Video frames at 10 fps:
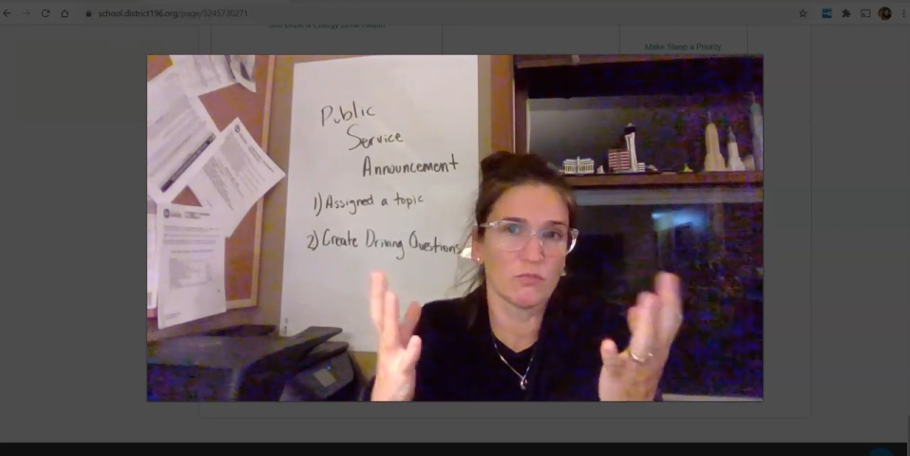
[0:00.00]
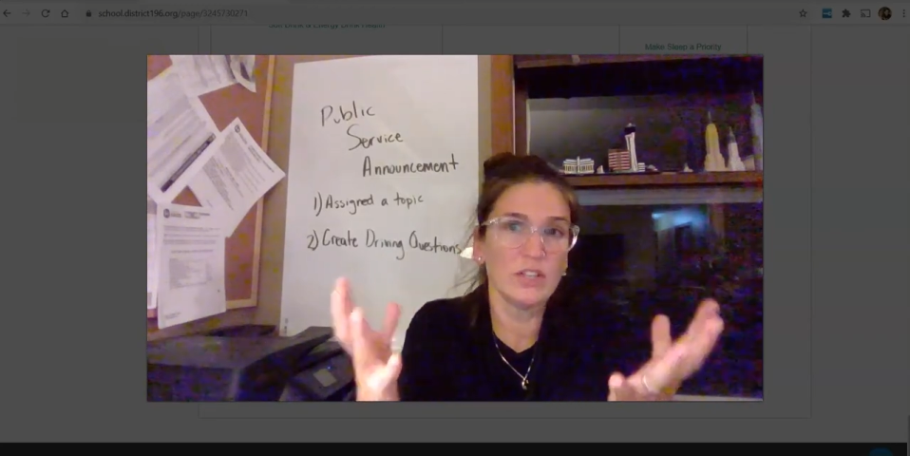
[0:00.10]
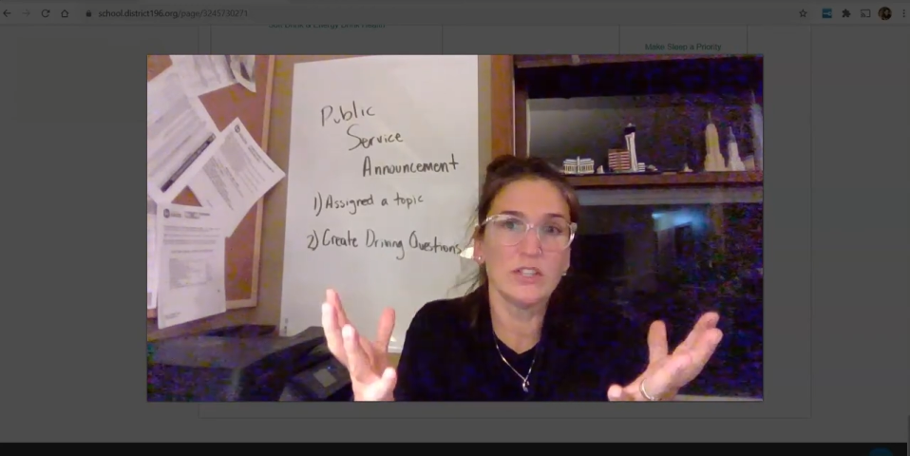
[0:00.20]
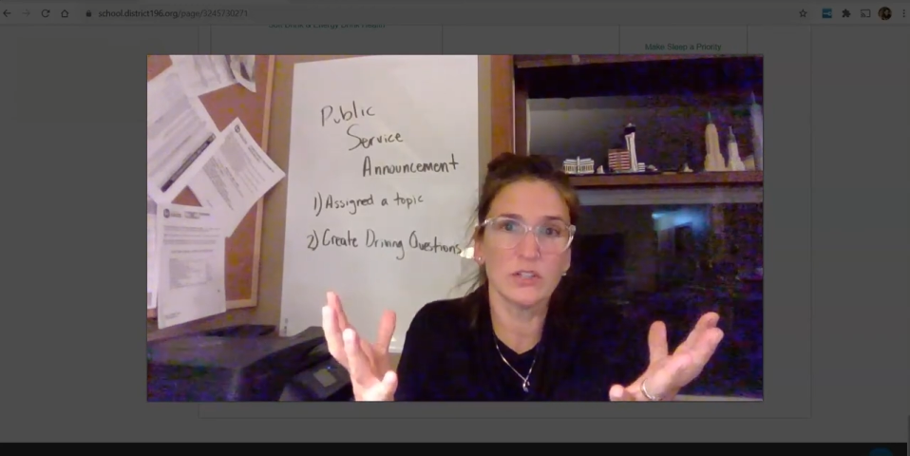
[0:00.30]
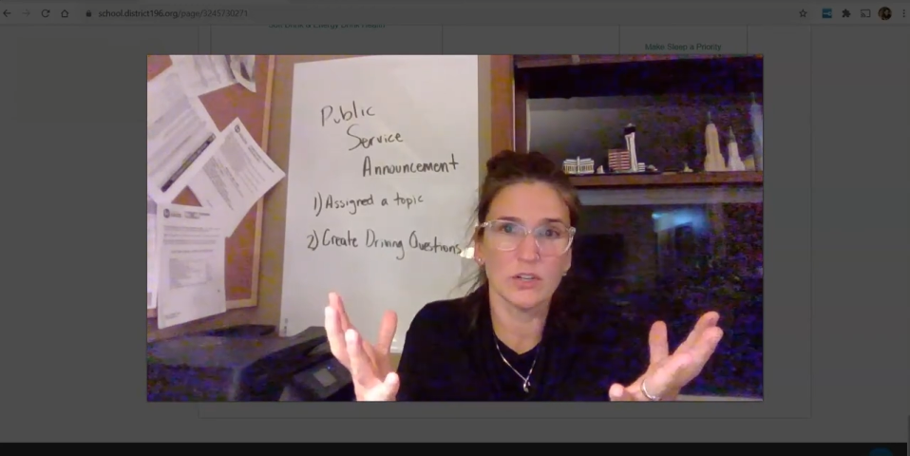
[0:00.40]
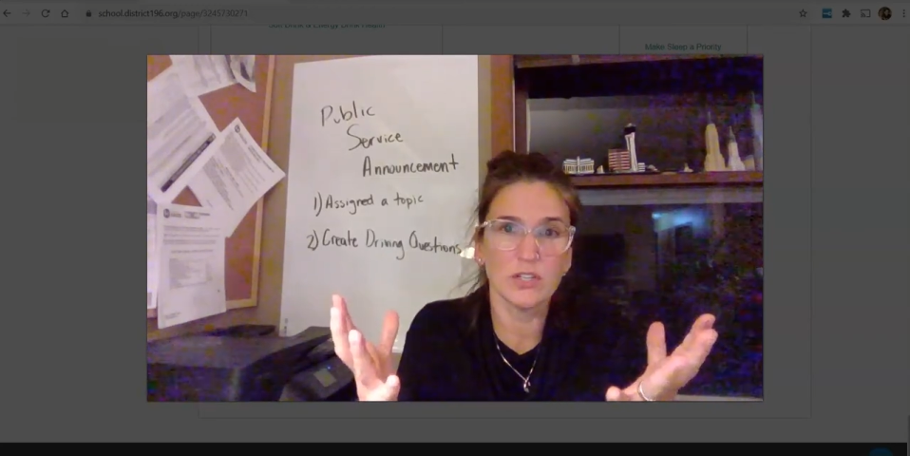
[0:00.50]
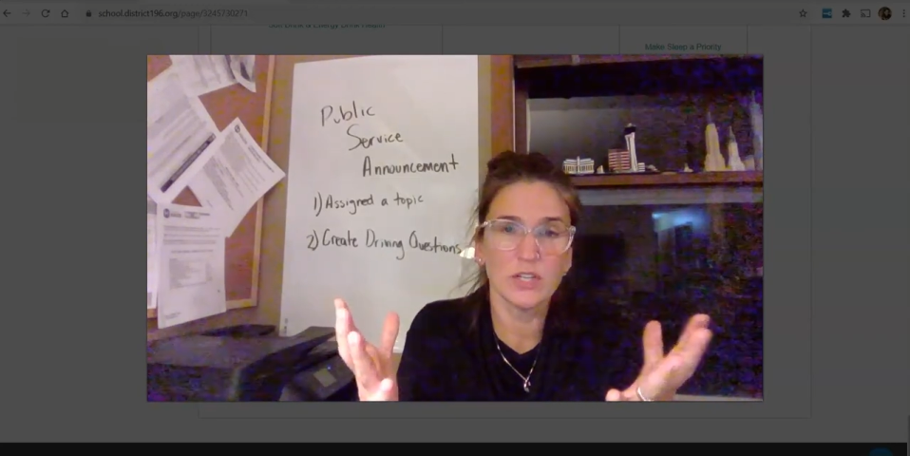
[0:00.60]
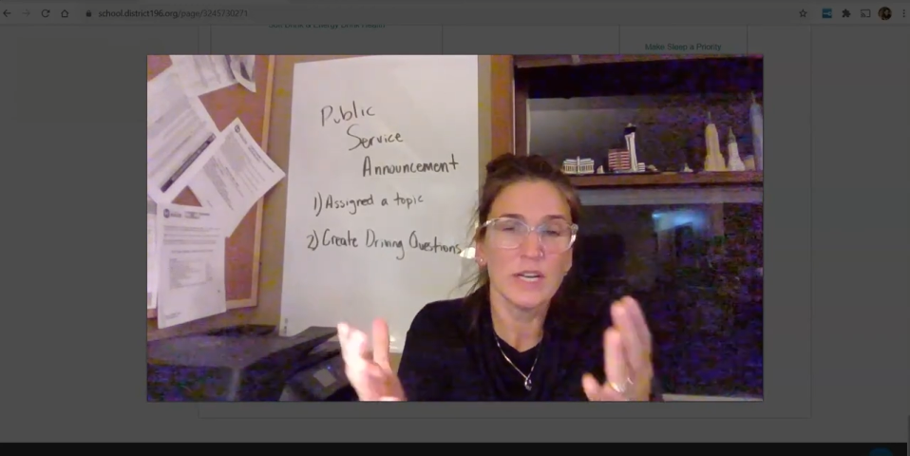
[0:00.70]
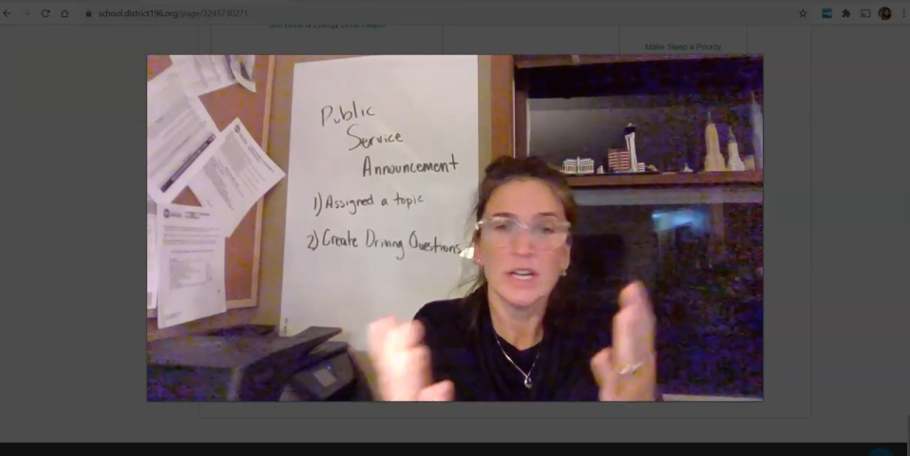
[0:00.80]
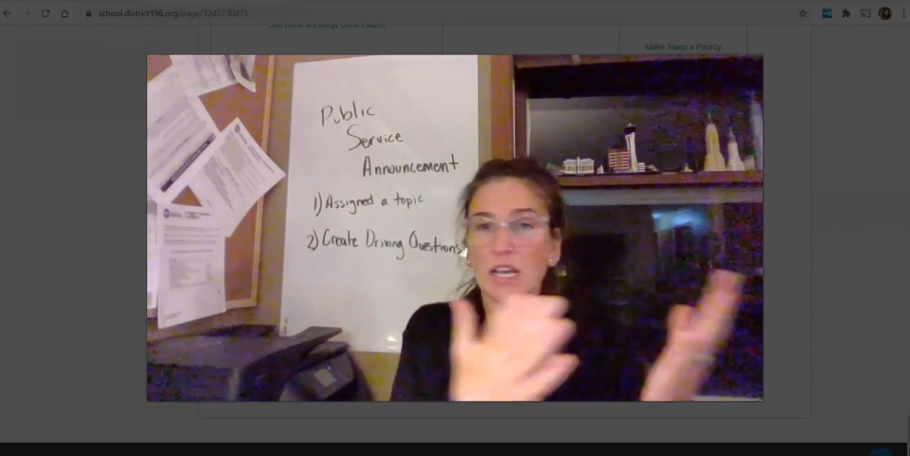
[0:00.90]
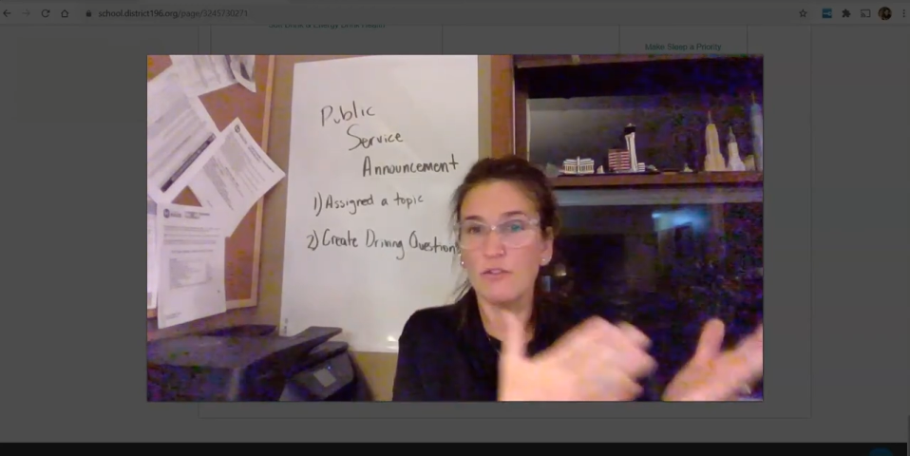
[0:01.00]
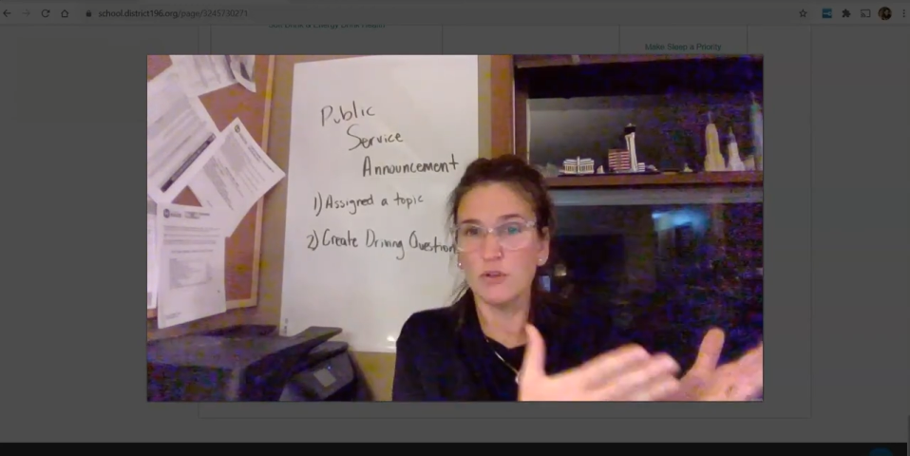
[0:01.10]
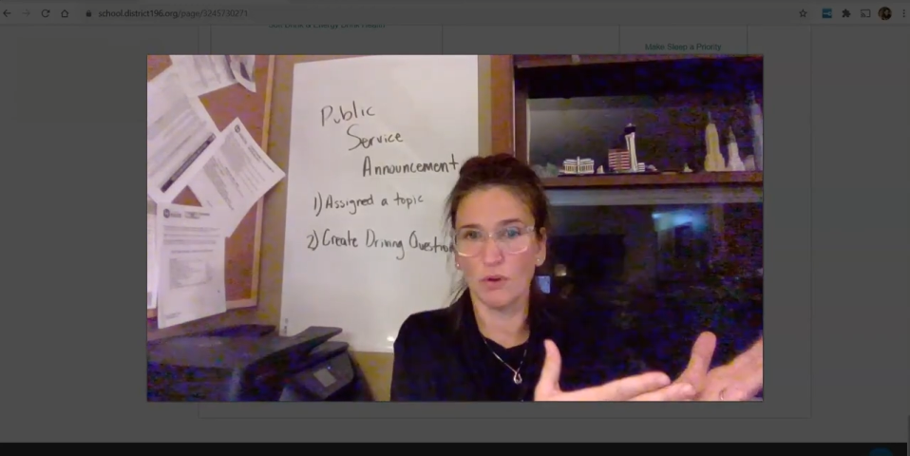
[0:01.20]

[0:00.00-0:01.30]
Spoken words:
research if you